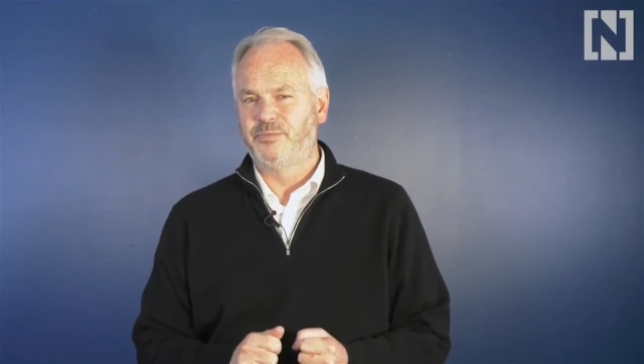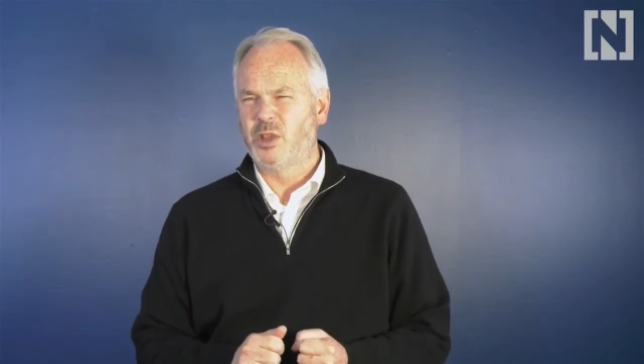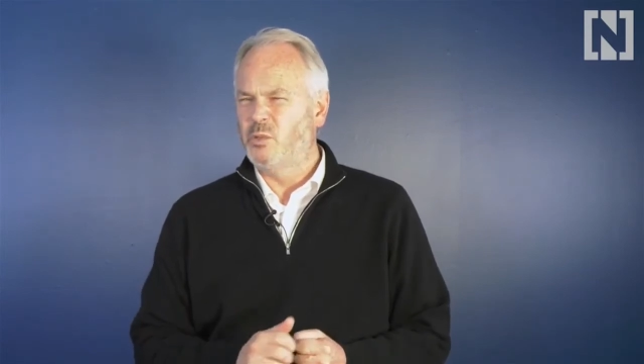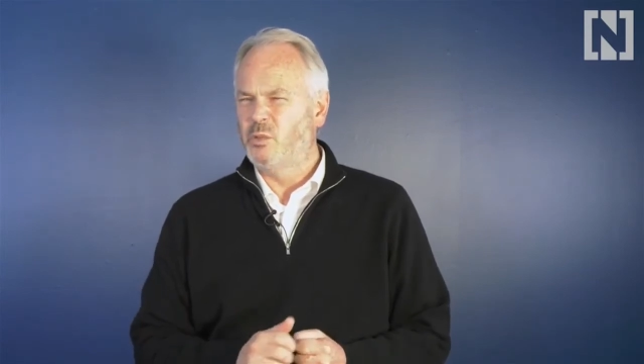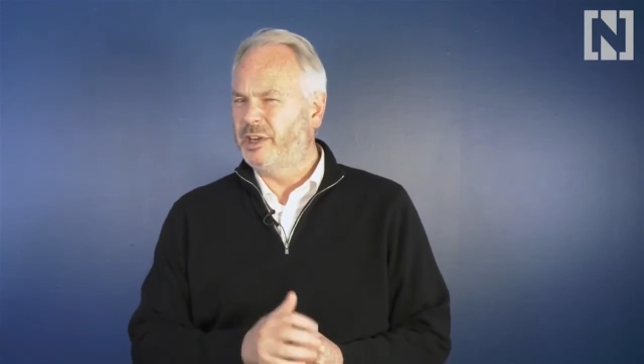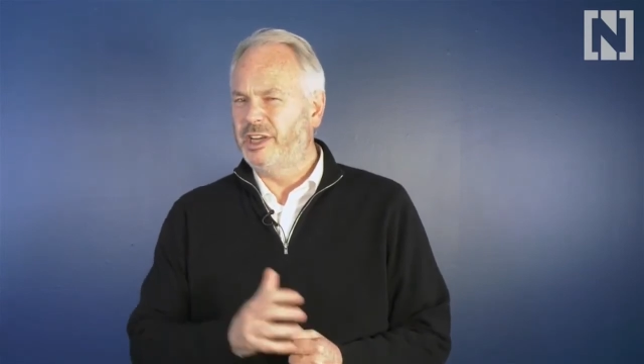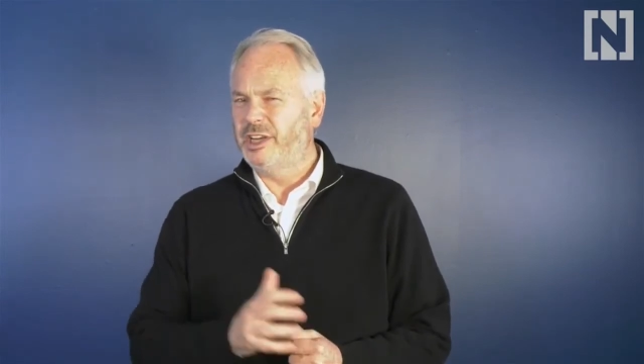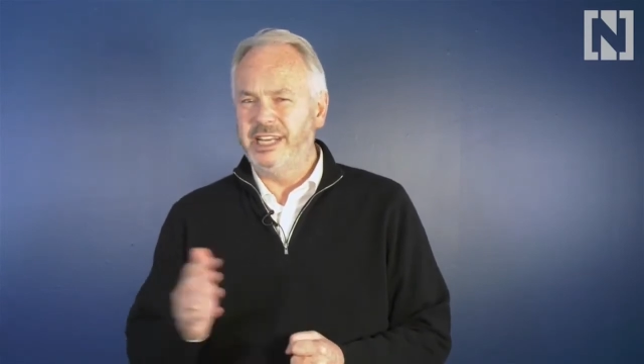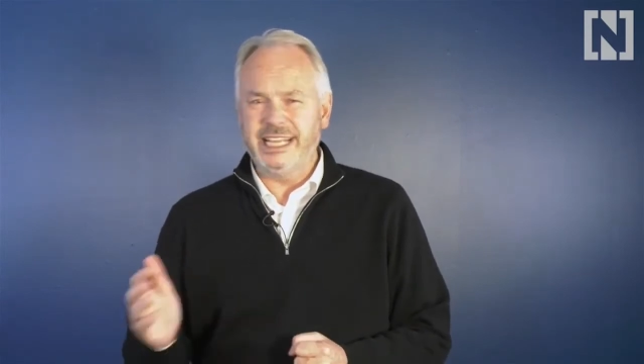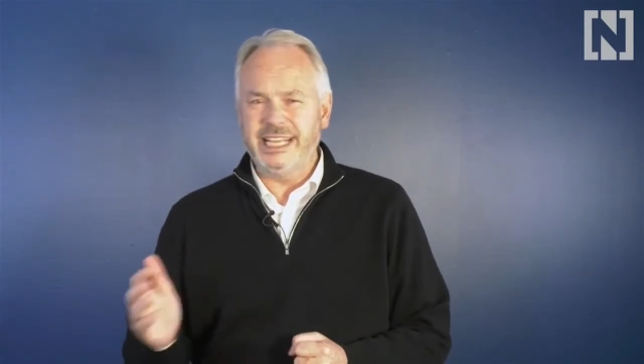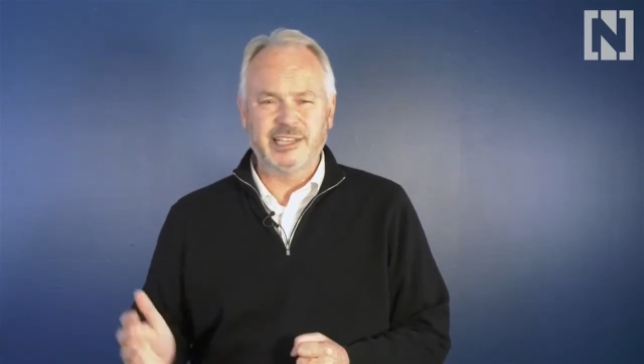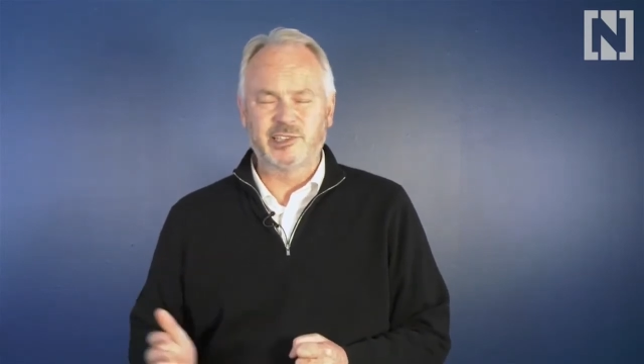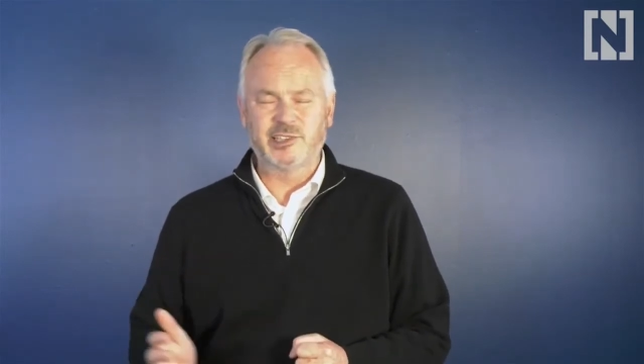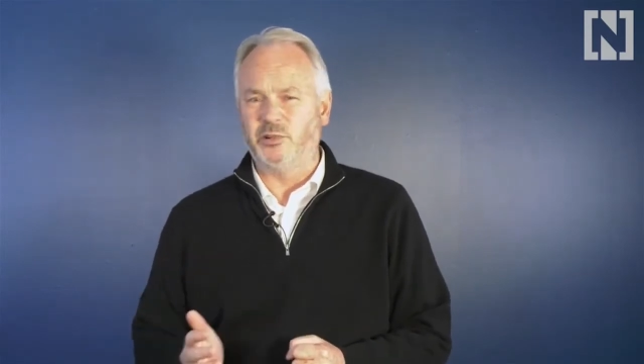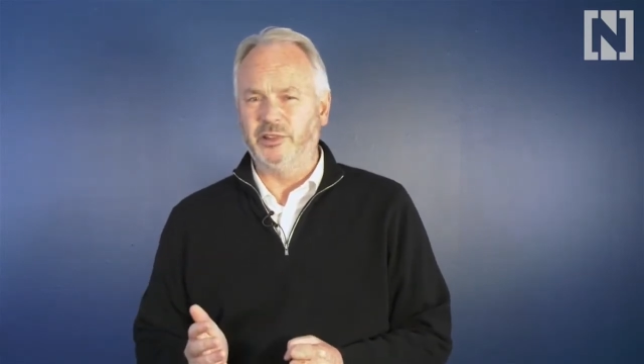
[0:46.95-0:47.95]
What
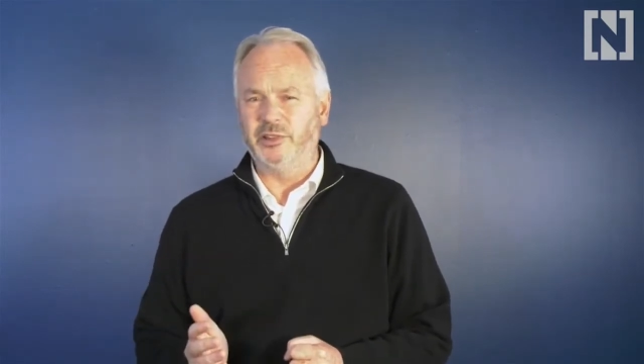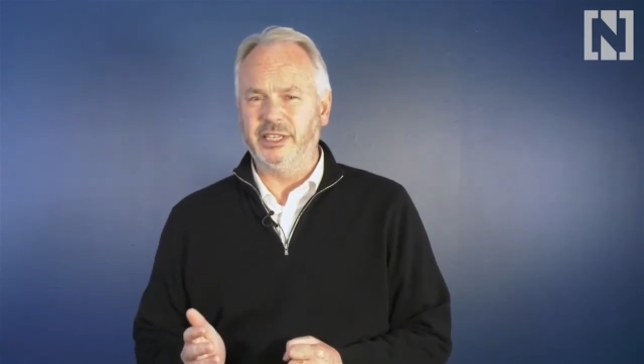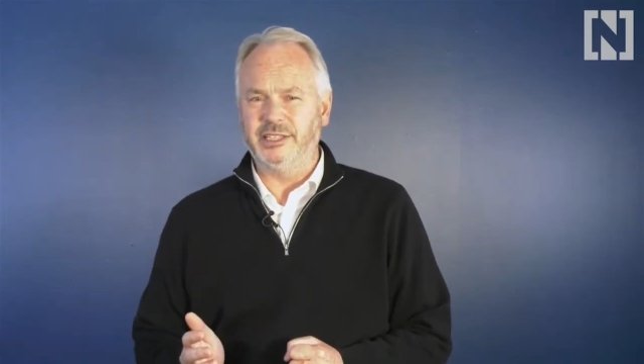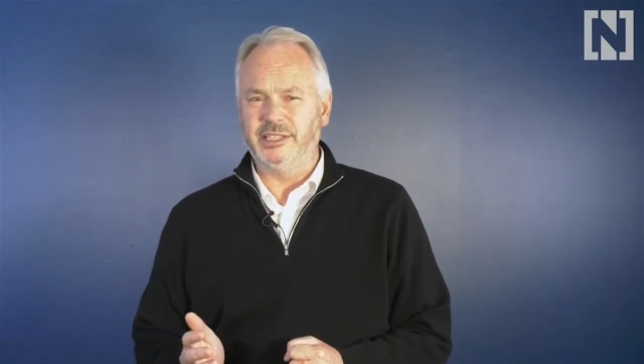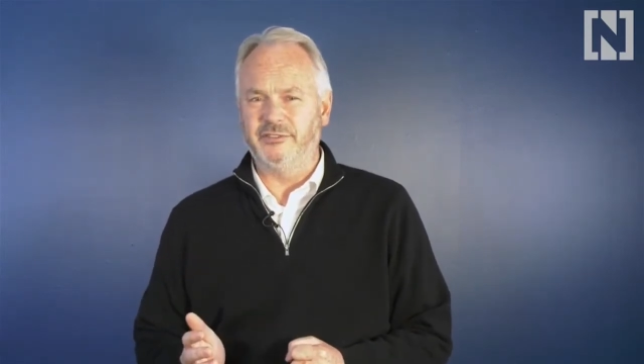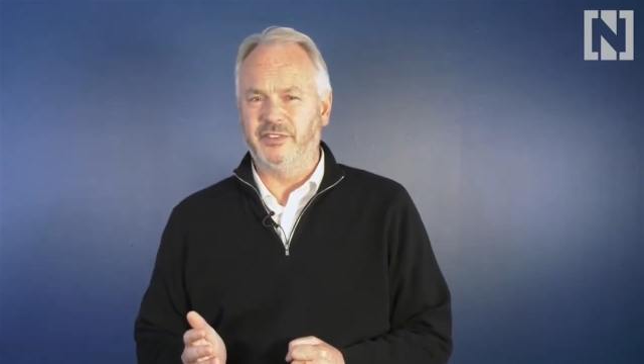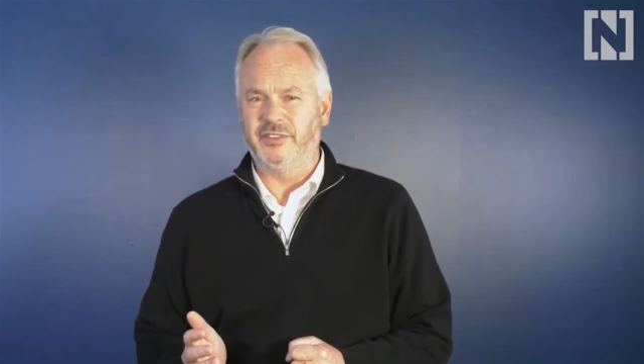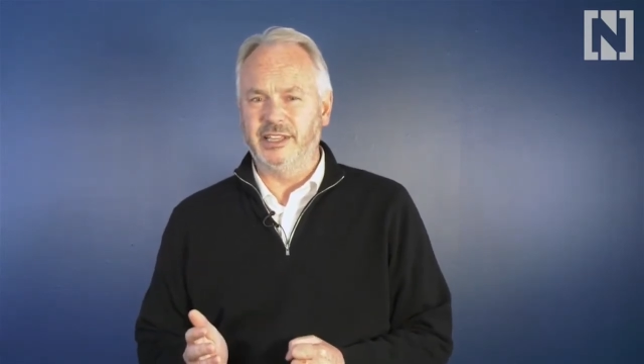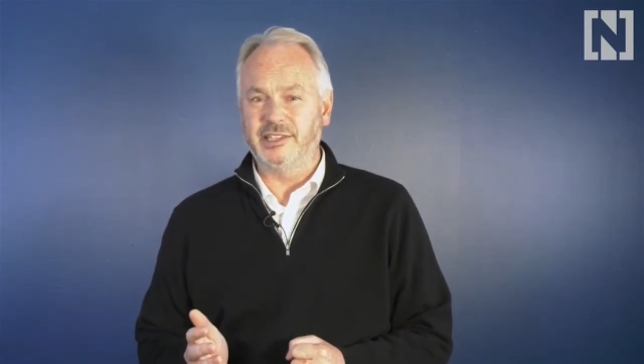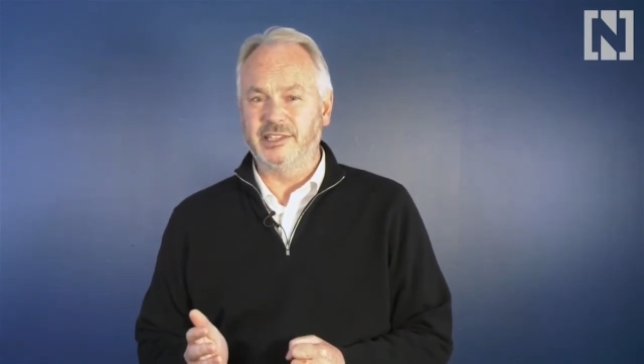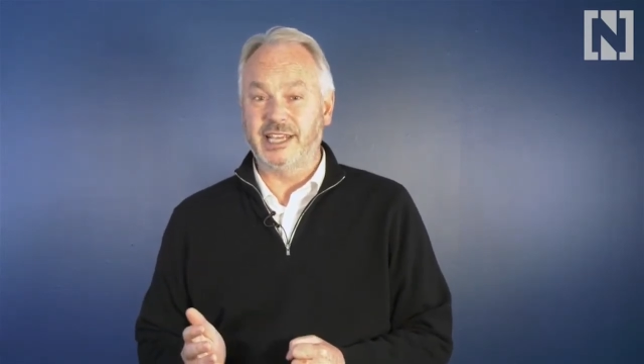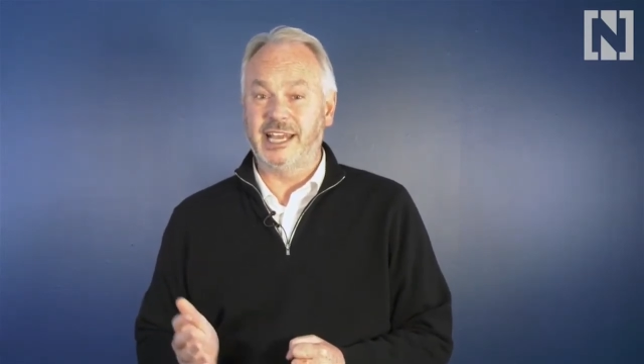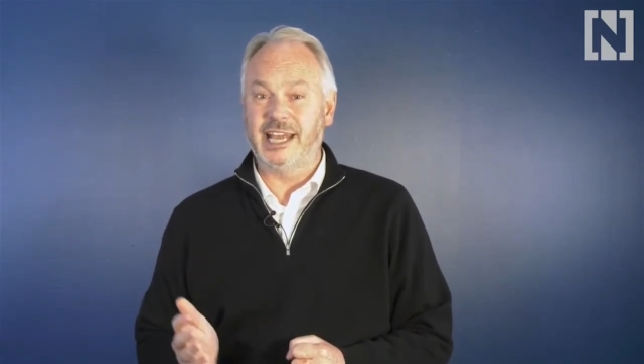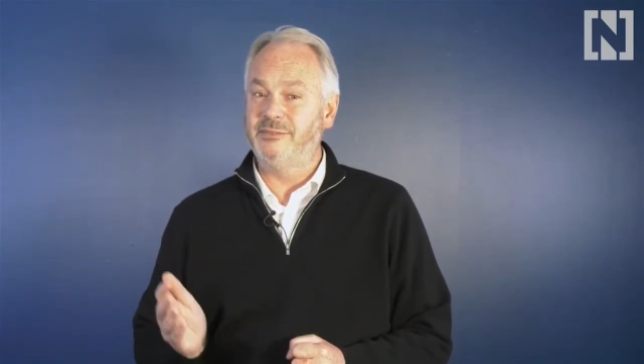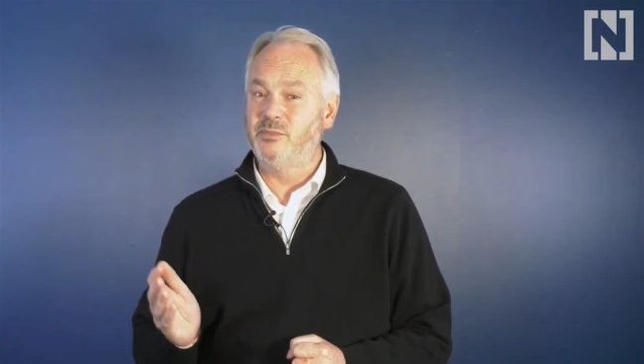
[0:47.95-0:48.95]
links all these events
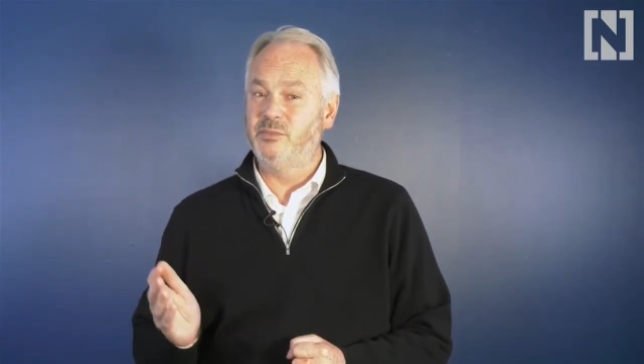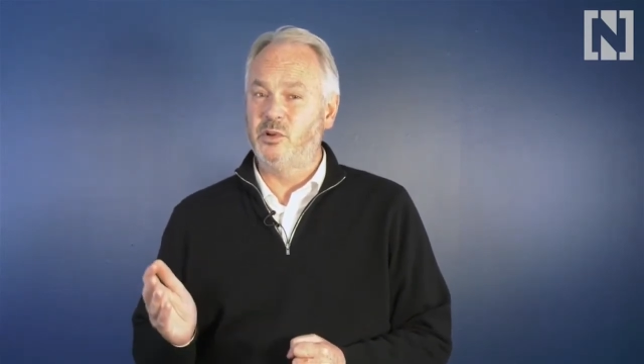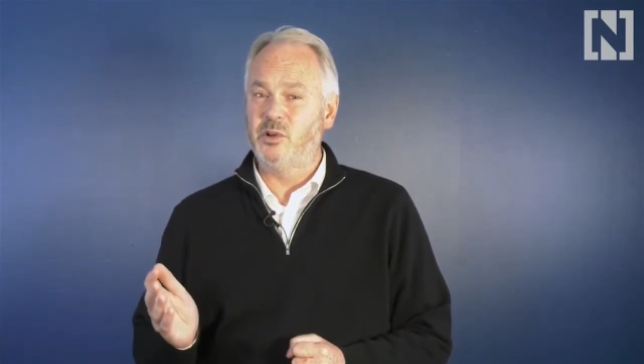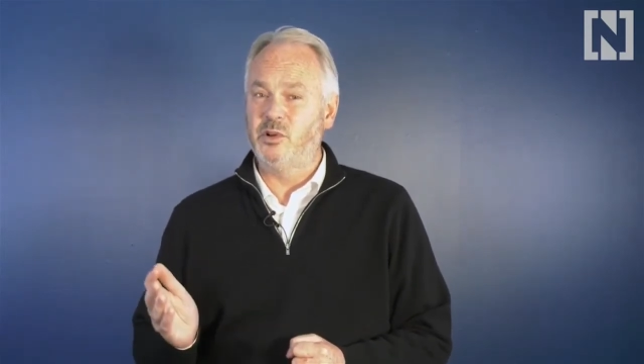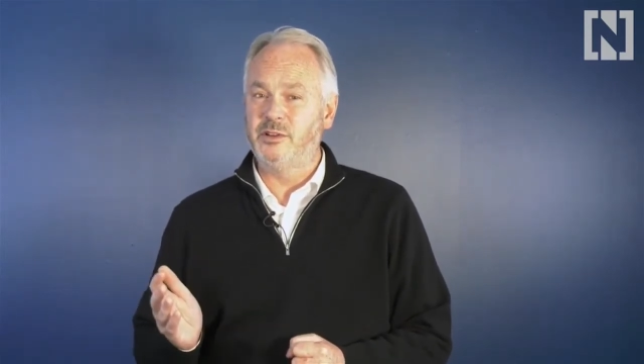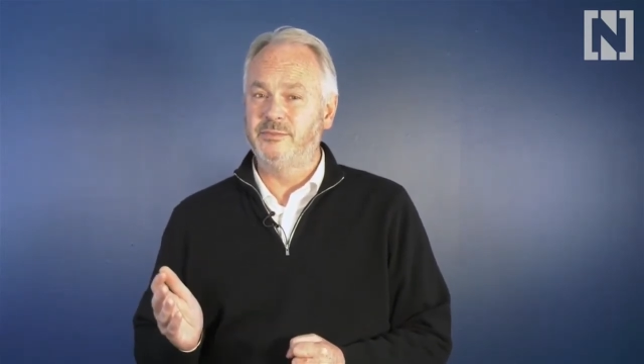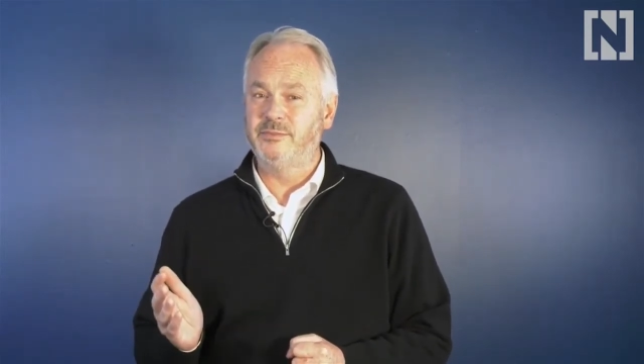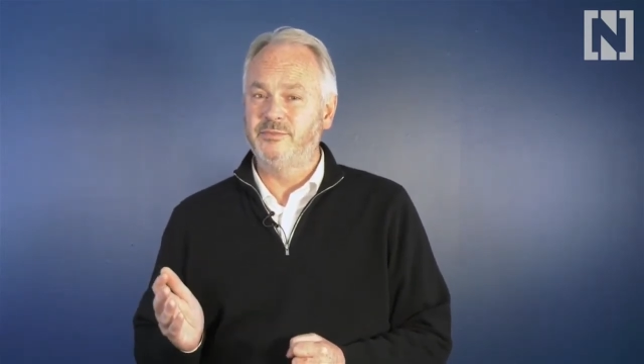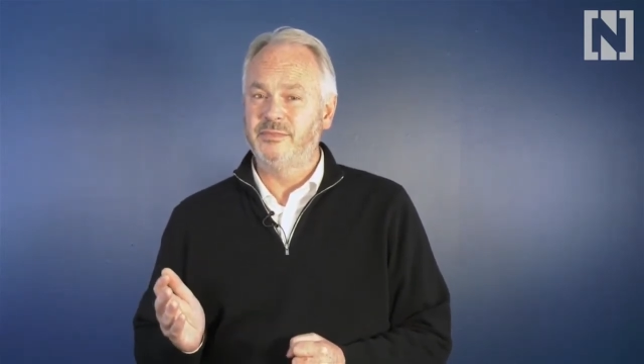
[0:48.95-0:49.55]
and more?